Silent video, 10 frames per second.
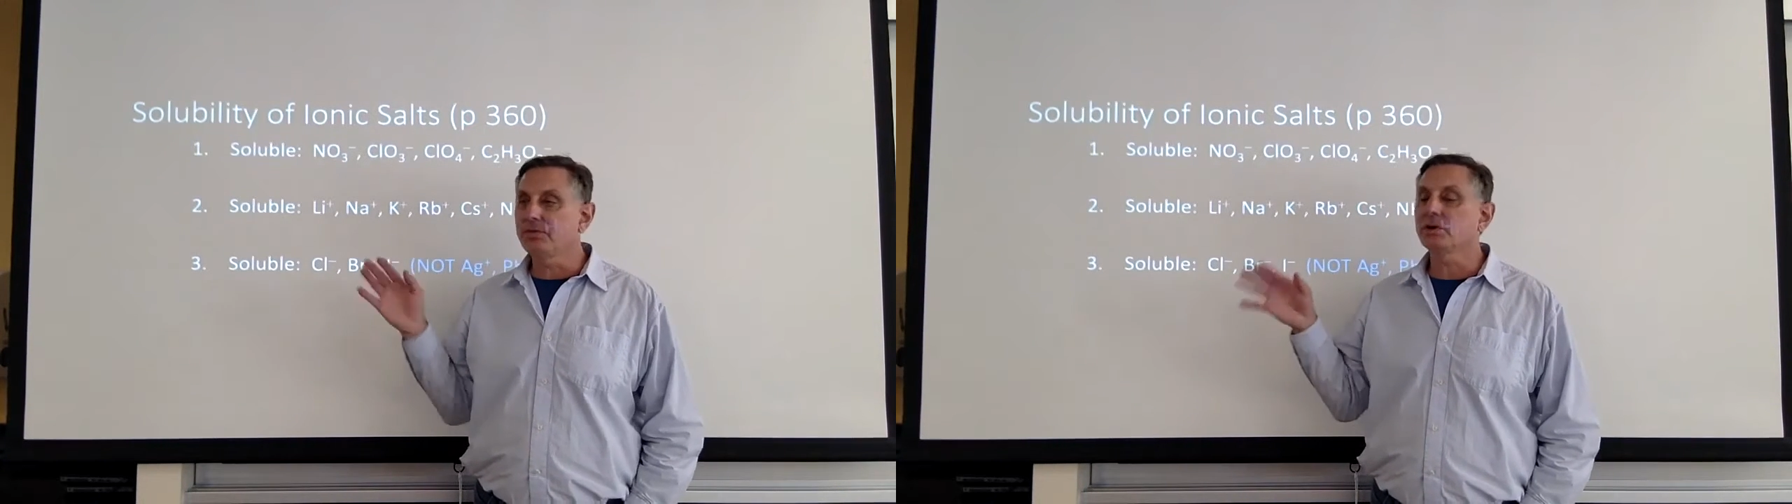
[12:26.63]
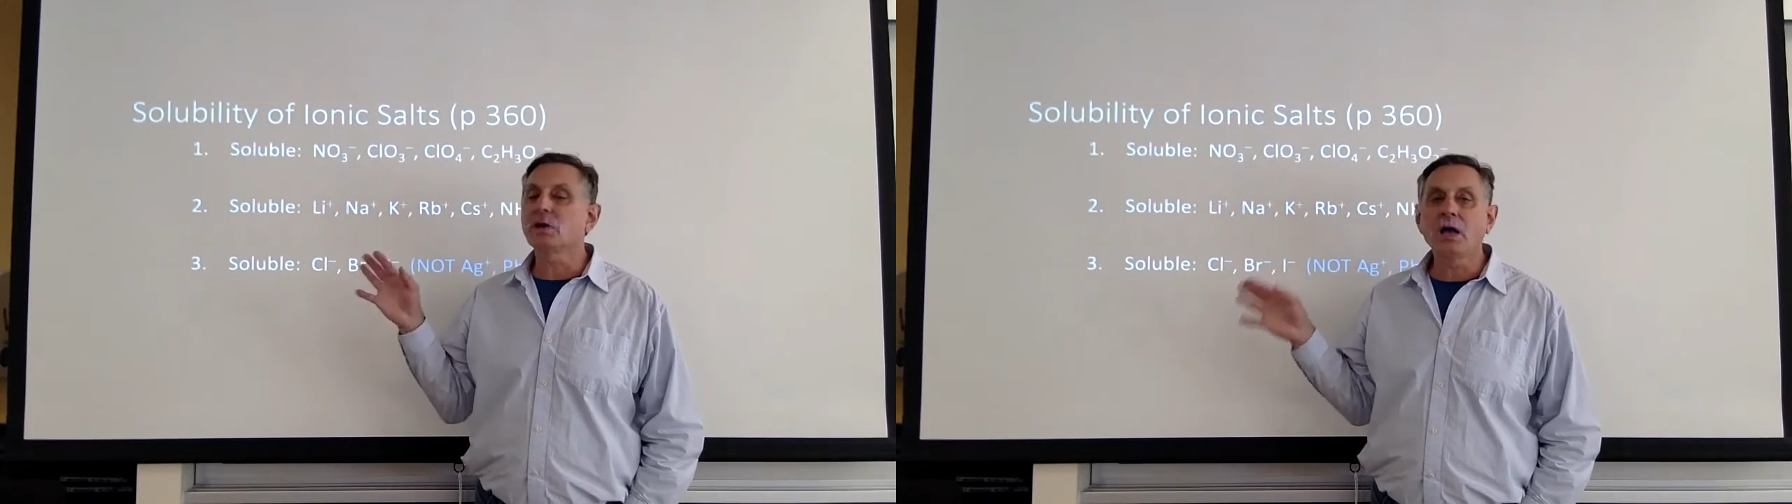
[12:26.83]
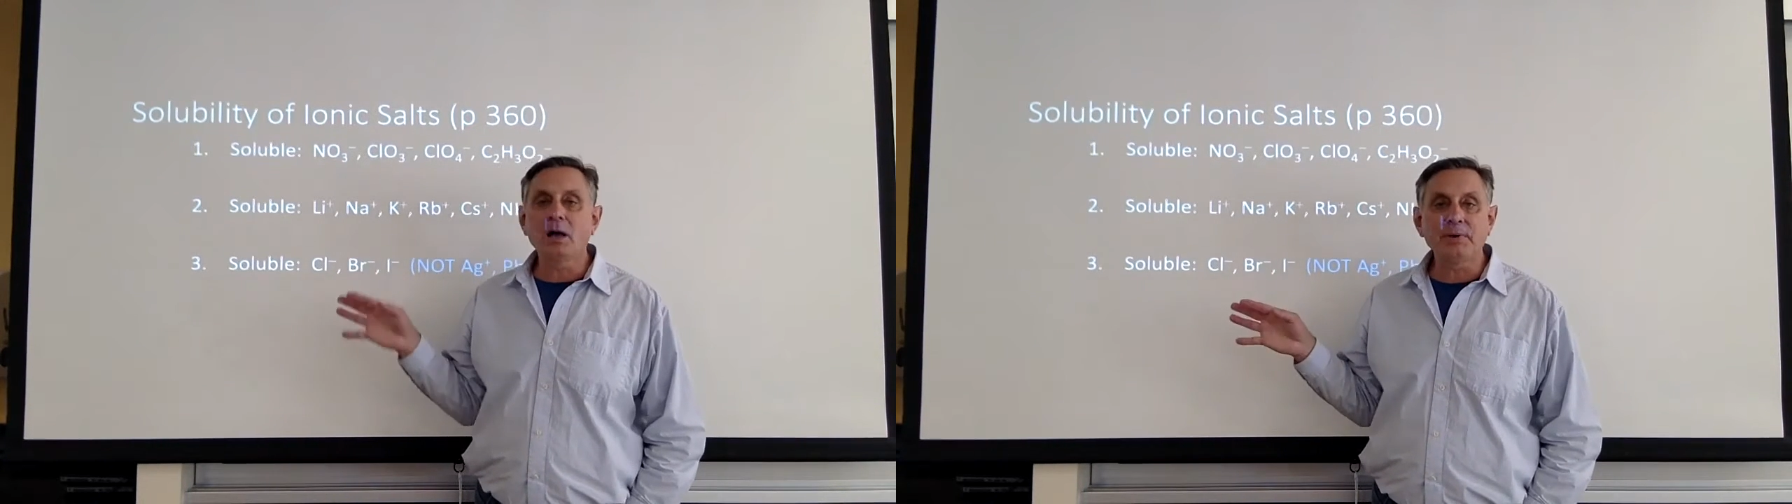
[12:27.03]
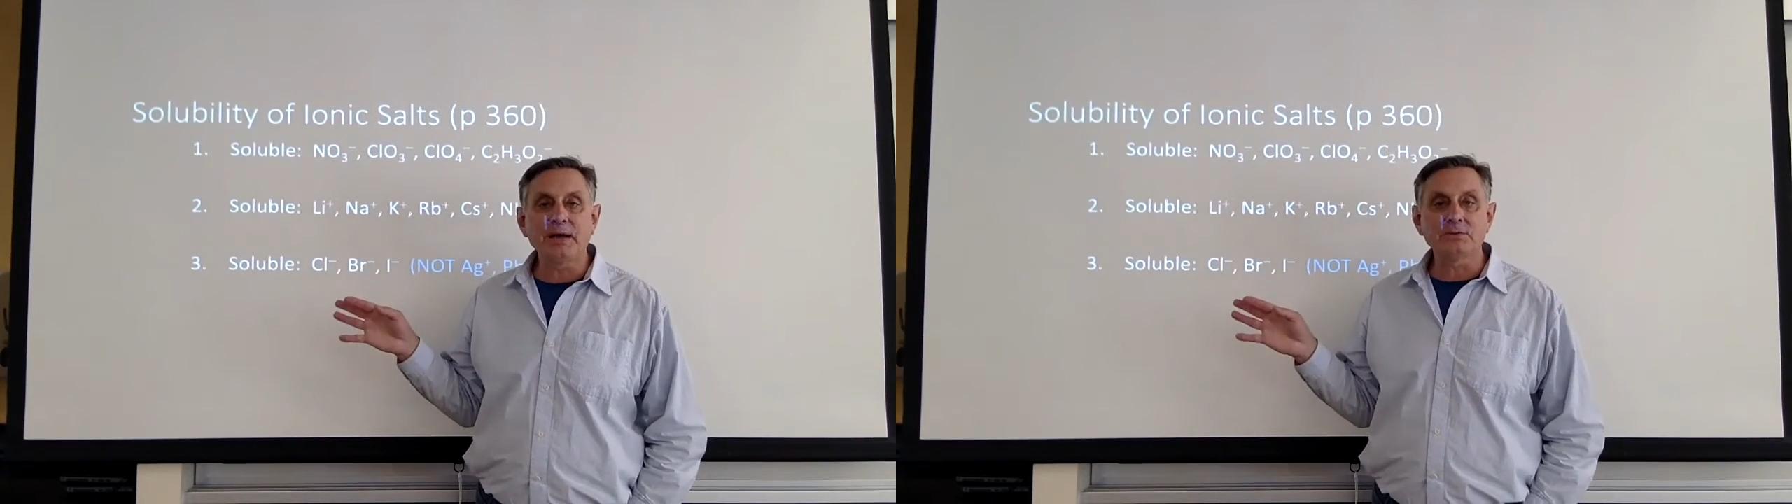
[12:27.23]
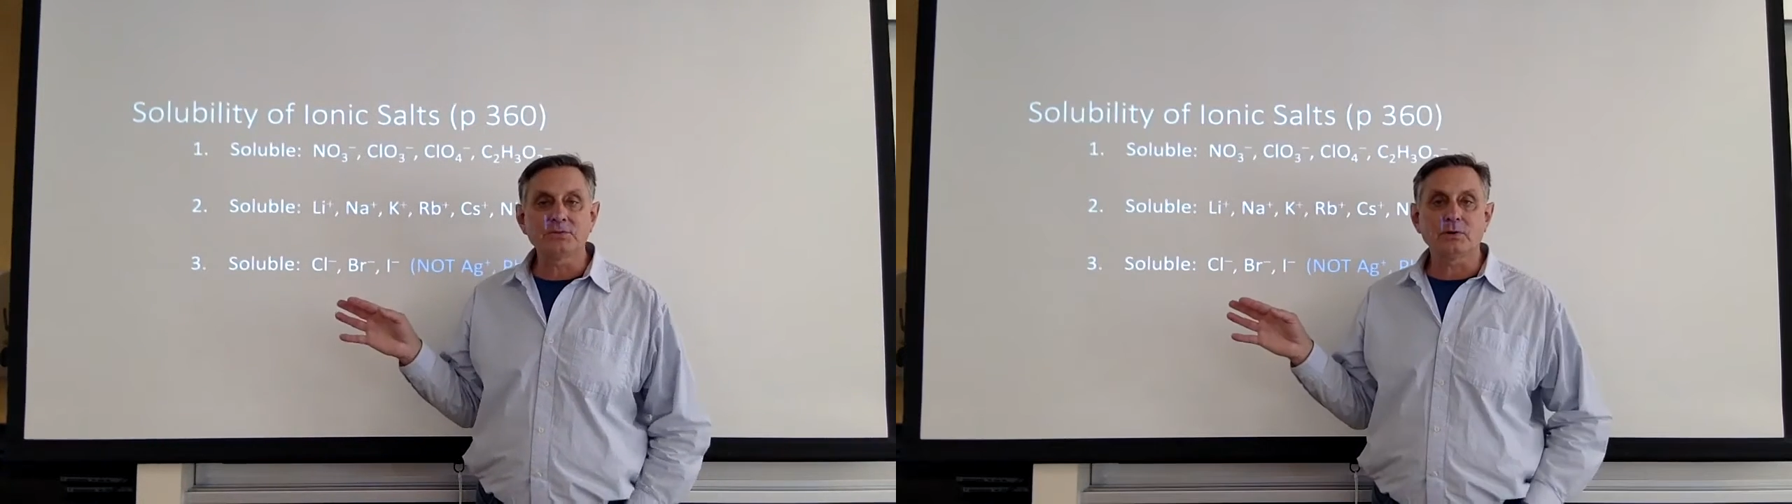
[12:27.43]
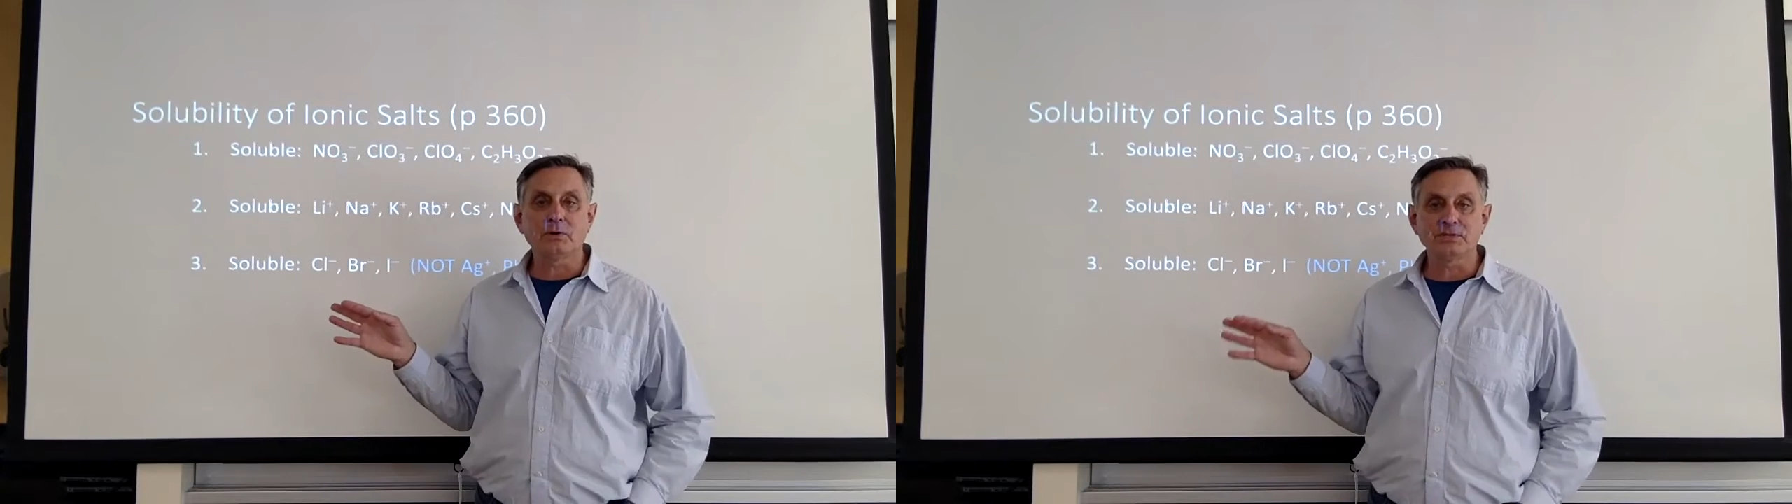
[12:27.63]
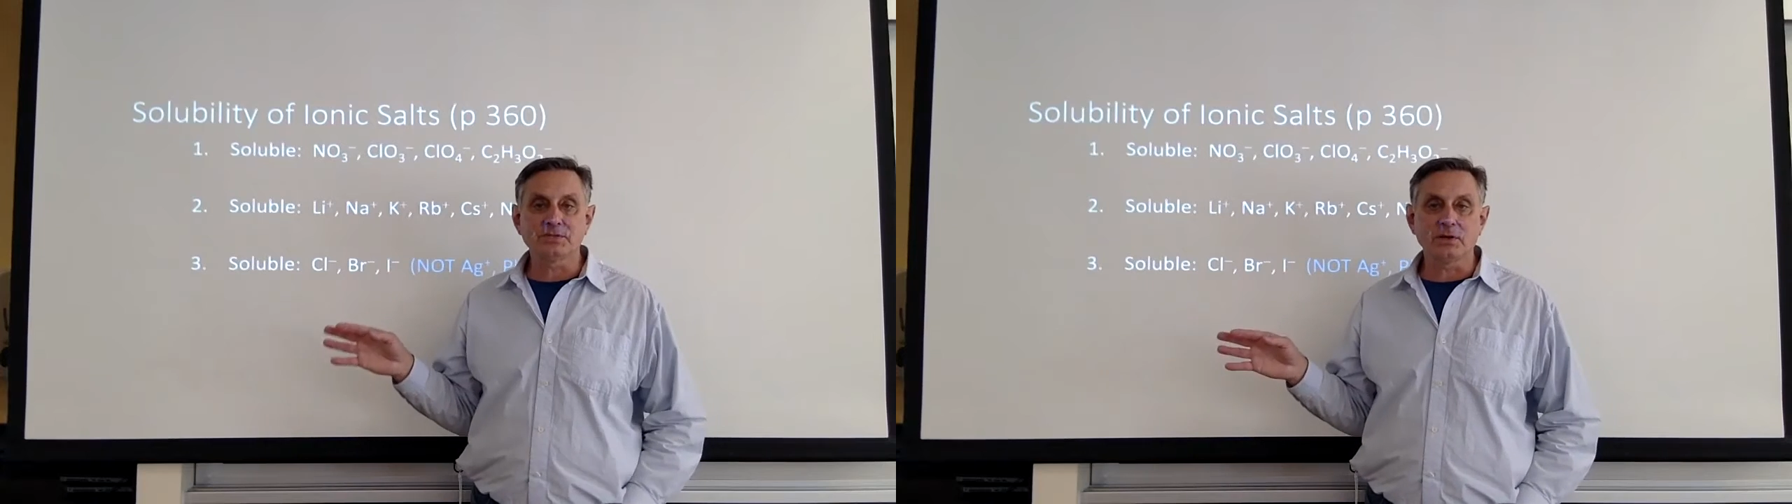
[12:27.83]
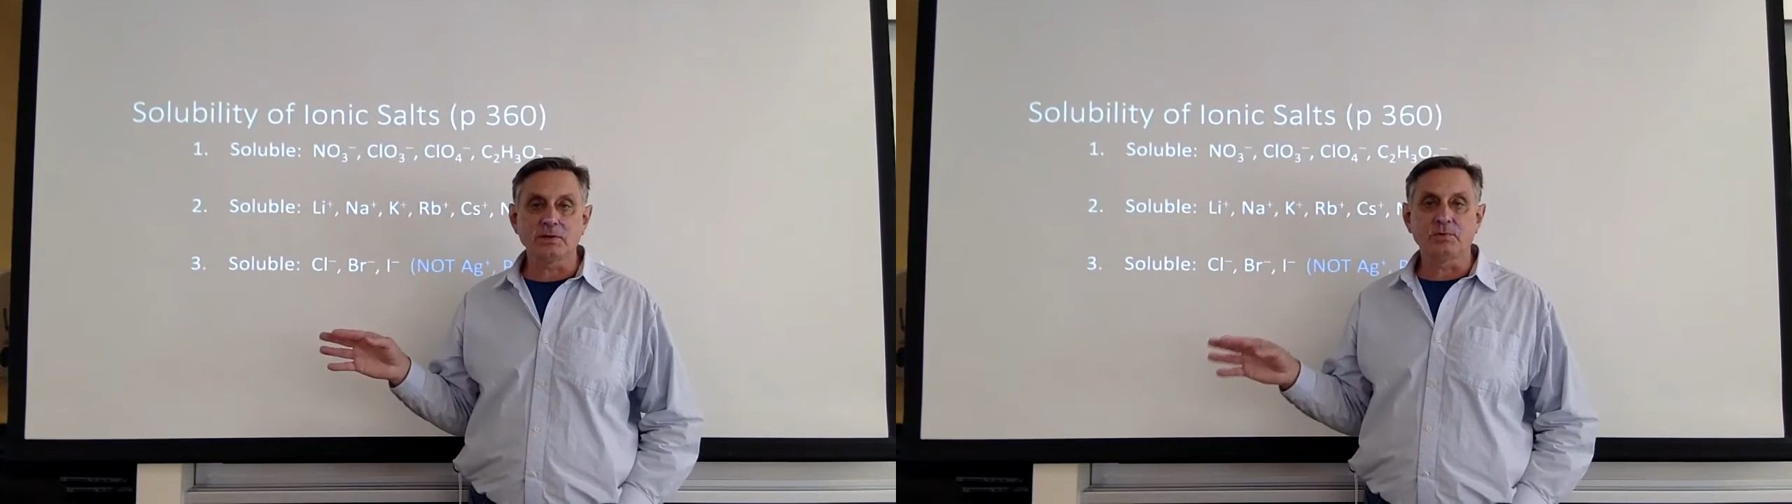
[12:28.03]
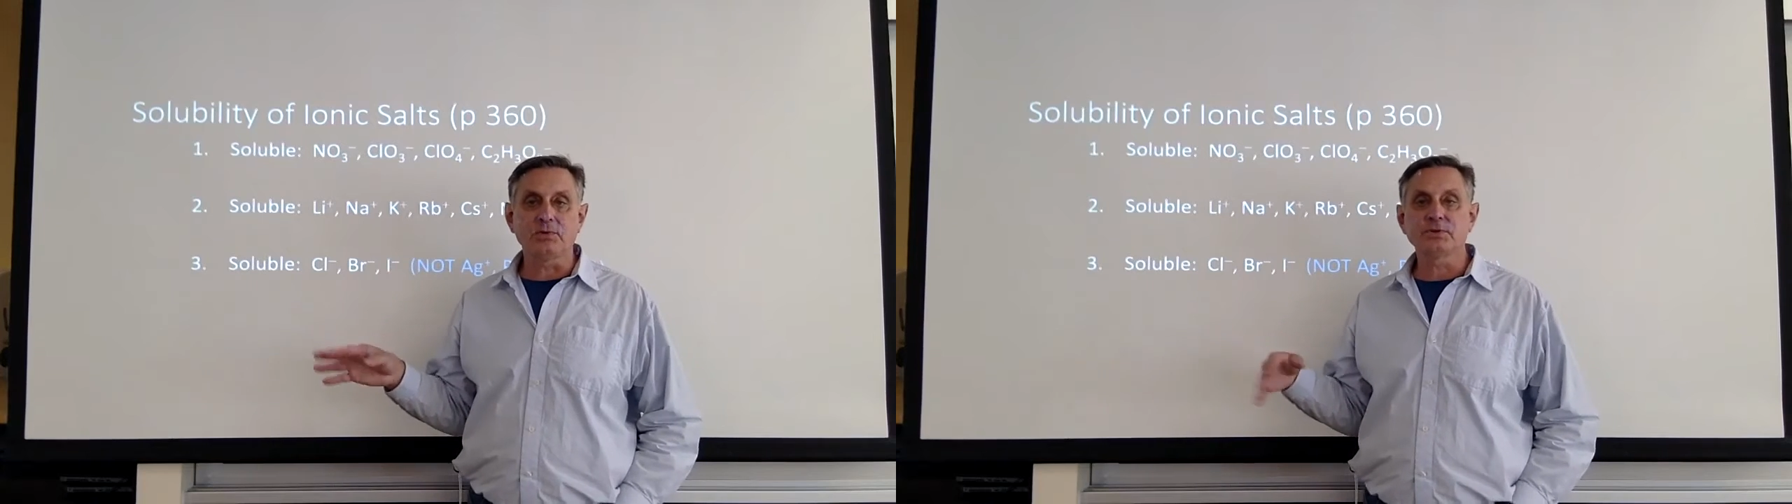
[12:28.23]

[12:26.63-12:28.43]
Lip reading: Their compounds are always soluble.